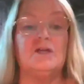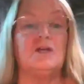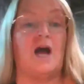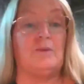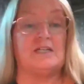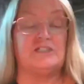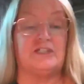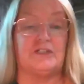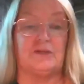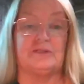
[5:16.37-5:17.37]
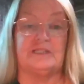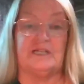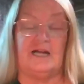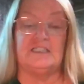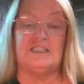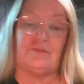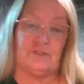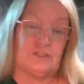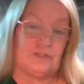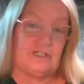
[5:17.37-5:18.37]
I want you to go to college for
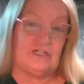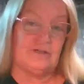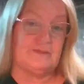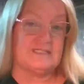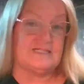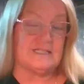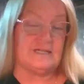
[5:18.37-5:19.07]
a 2-year business